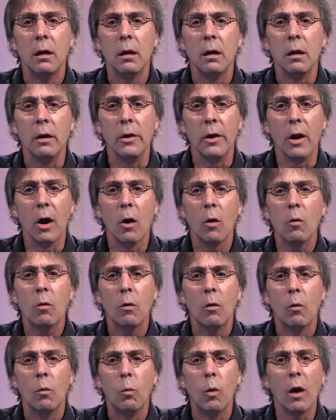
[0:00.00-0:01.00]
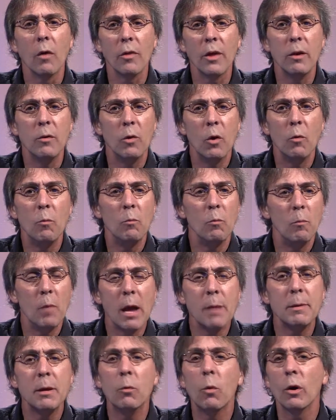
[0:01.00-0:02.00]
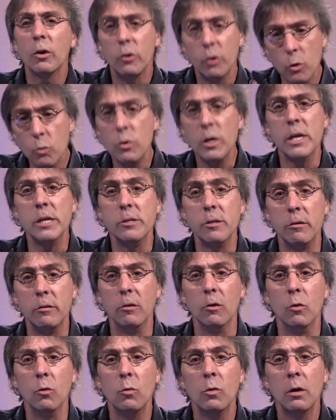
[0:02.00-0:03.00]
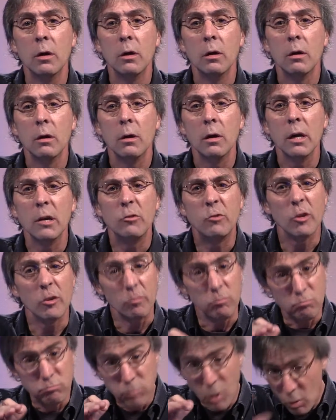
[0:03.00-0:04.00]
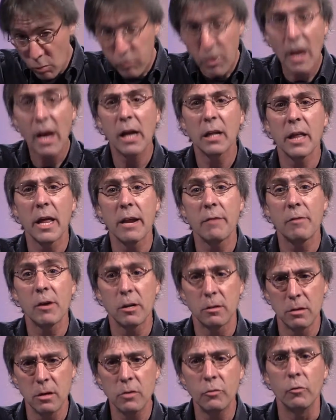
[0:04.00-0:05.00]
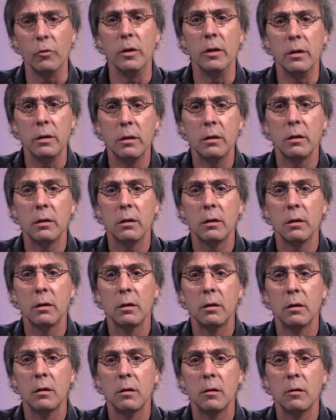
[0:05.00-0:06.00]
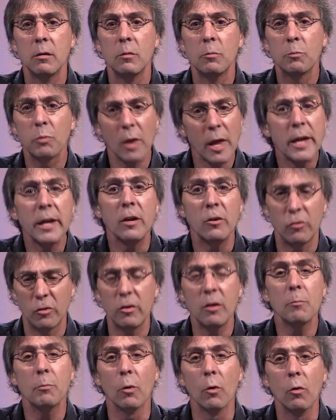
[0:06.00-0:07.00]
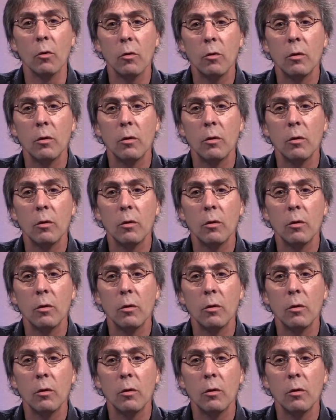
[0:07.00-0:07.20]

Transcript: well then maybe what you need to do is just move the hell out of our country. Plain and simple.